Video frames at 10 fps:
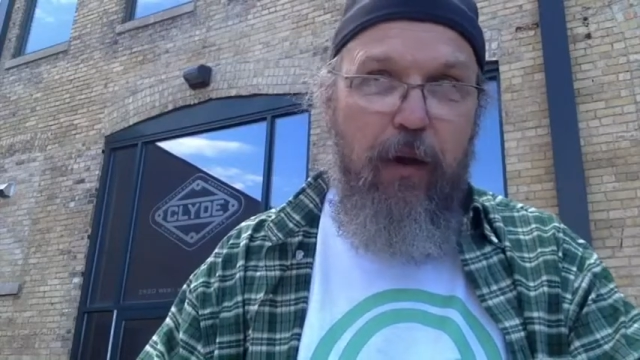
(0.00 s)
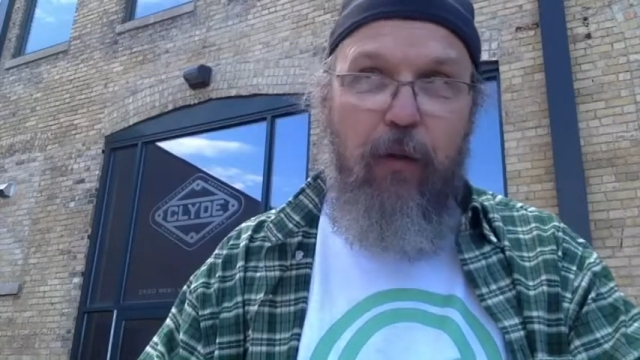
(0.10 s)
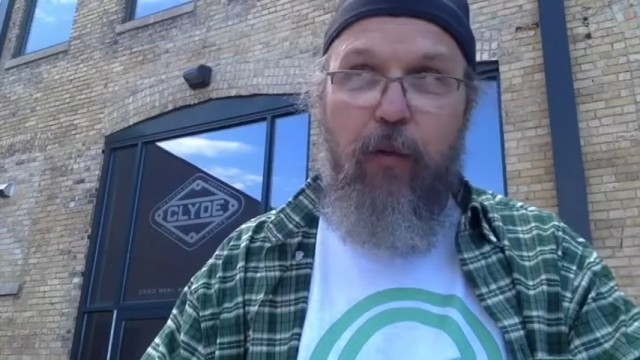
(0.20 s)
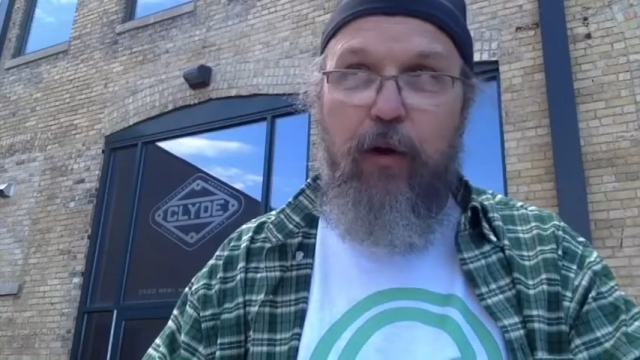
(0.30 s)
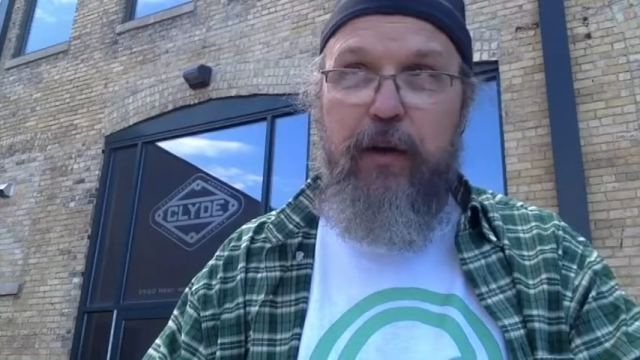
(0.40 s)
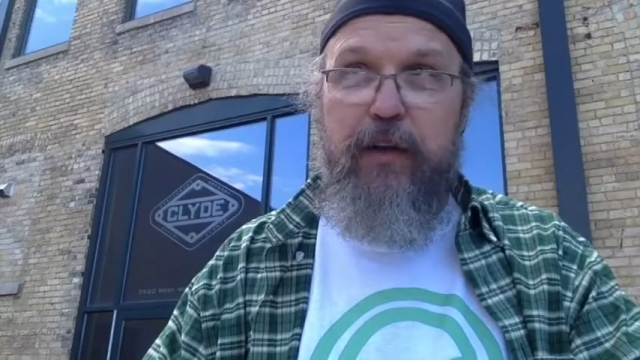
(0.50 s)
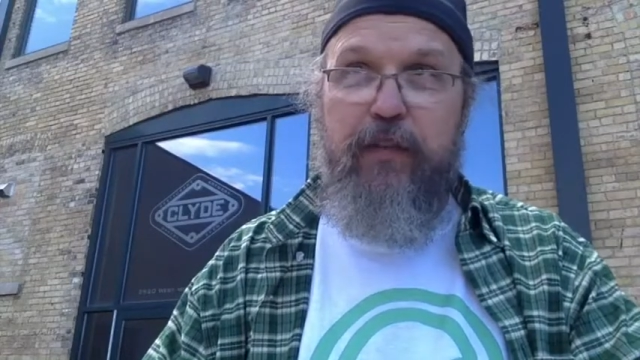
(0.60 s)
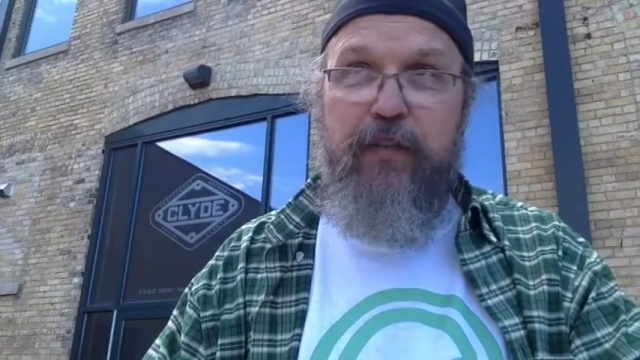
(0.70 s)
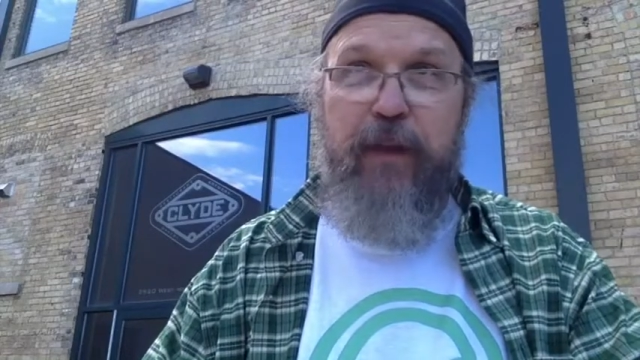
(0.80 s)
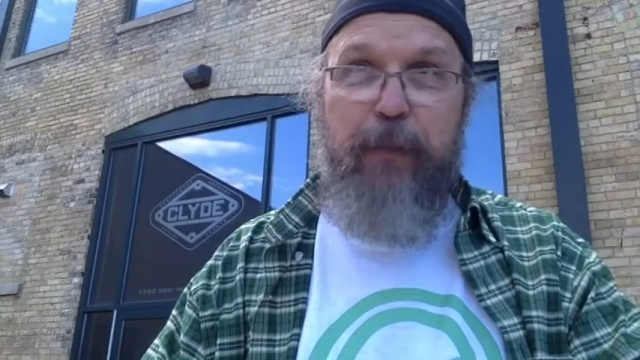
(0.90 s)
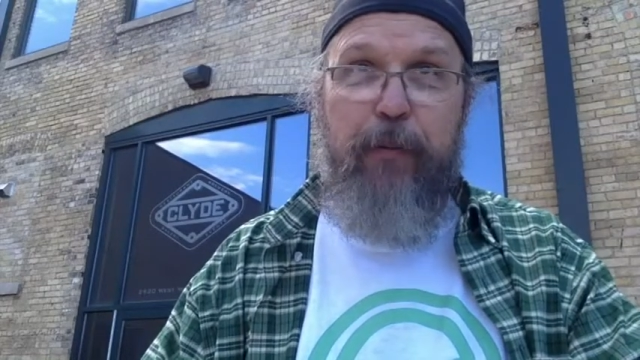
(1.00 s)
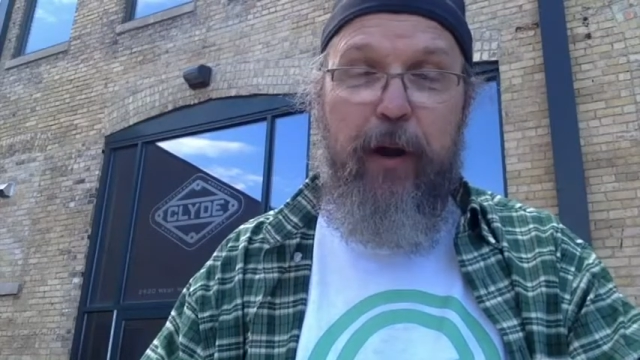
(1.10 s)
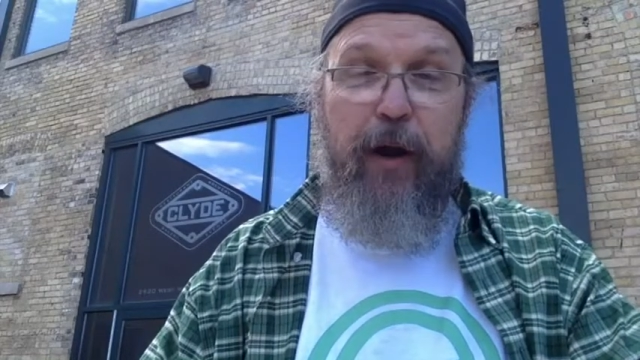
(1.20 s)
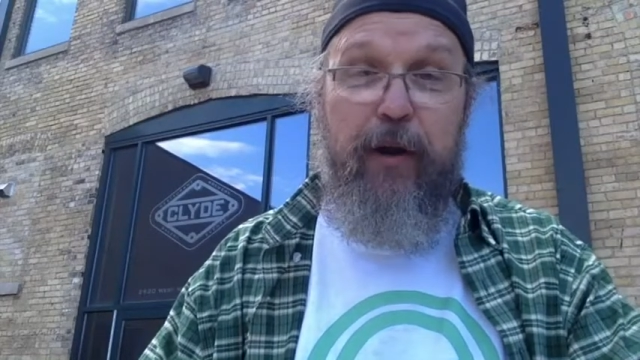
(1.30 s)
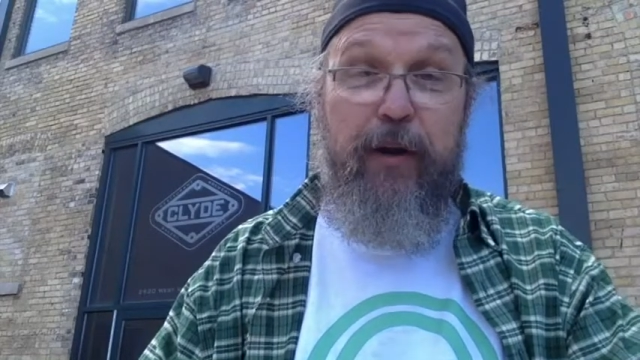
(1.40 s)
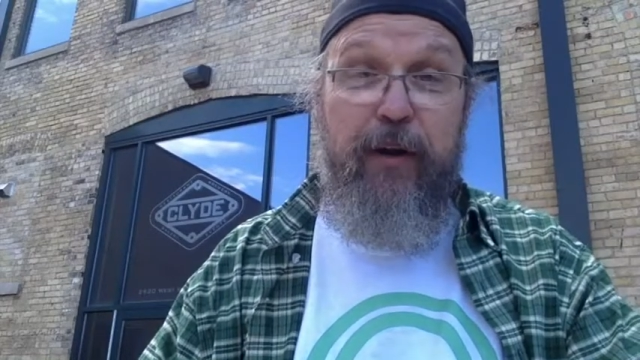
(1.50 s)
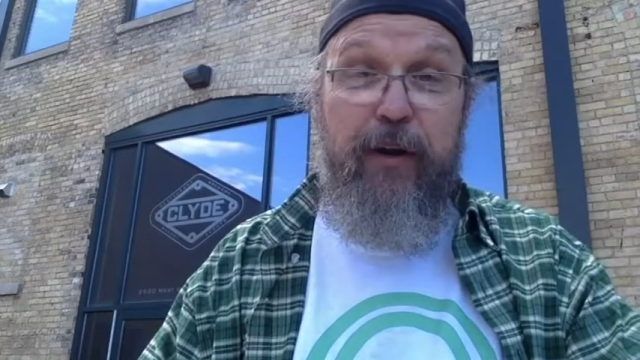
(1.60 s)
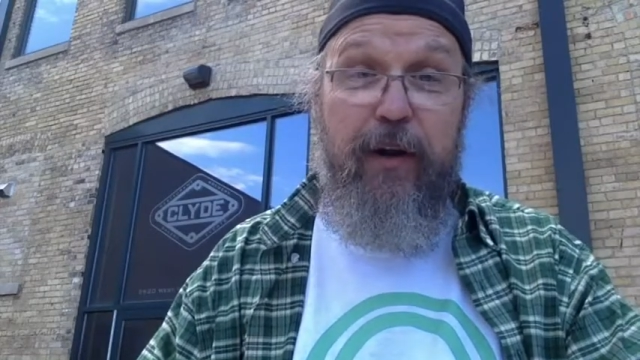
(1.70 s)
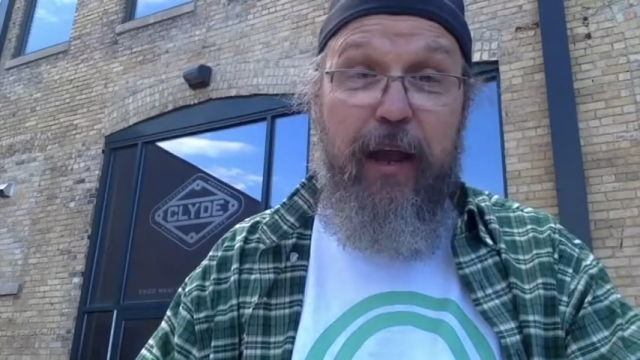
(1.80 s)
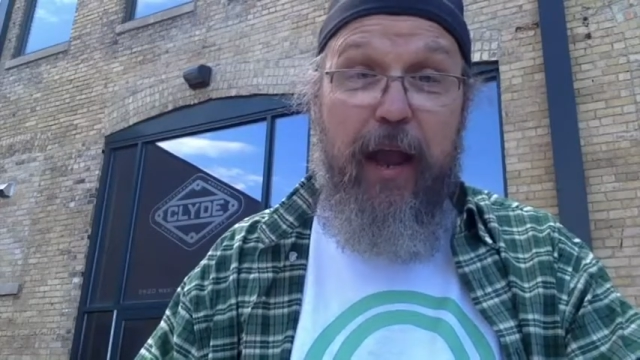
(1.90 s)
We're going to say a prayer
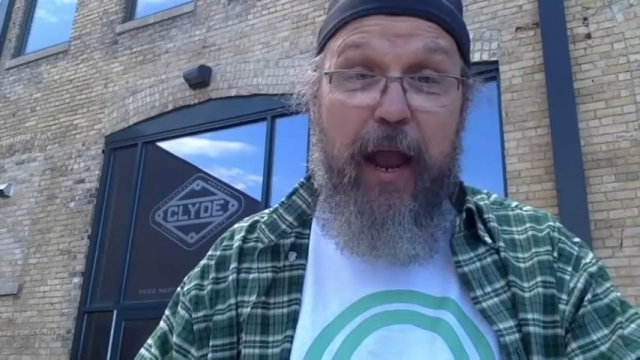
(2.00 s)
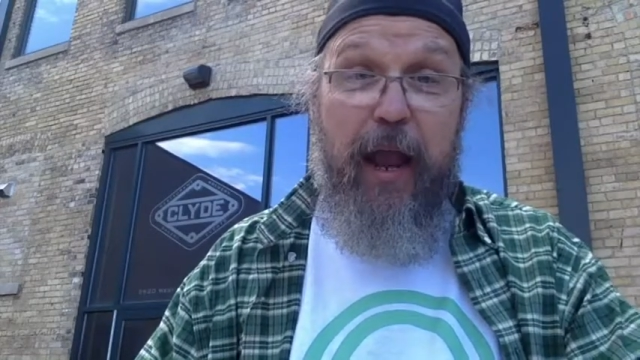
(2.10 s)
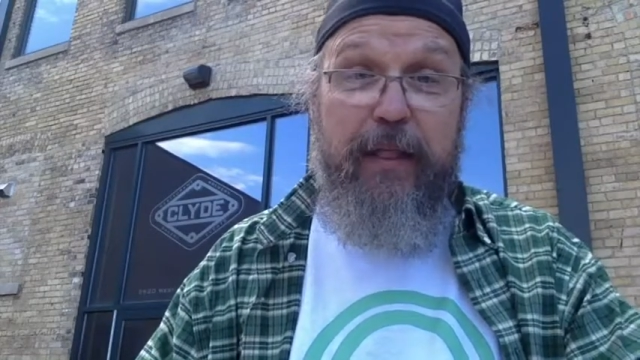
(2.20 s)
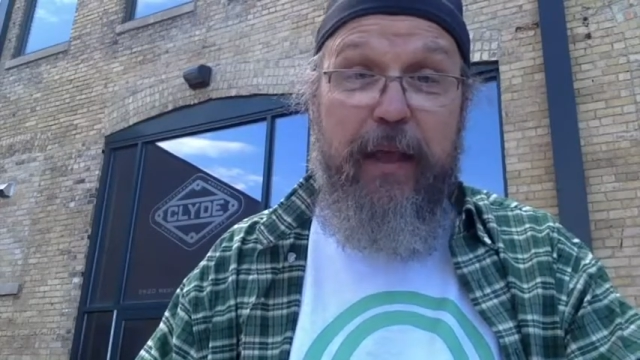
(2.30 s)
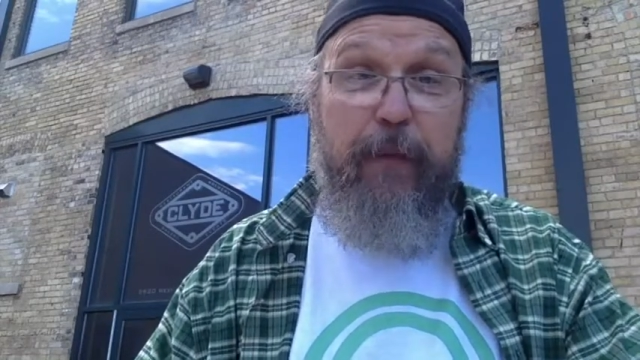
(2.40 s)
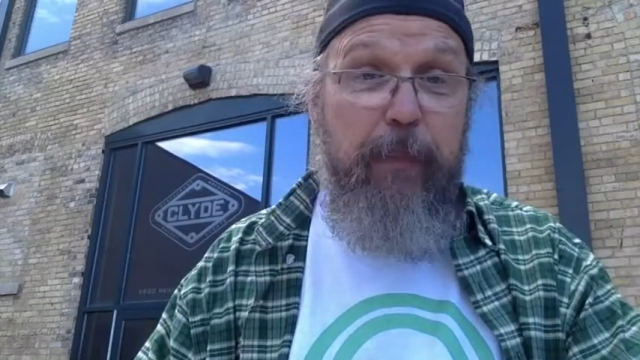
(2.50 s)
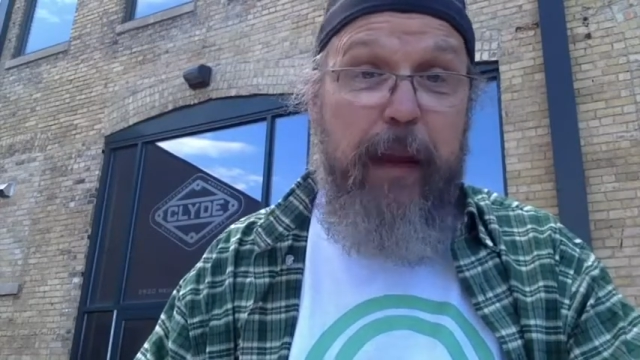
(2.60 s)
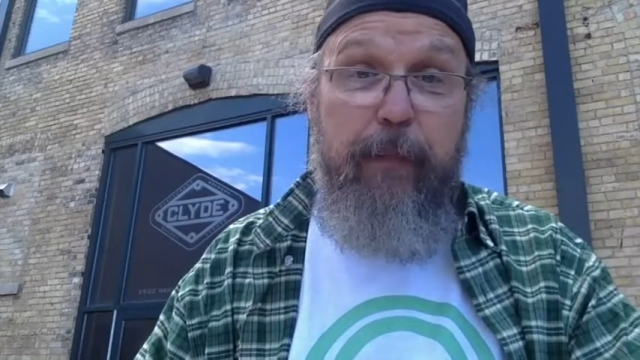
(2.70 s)
here, and then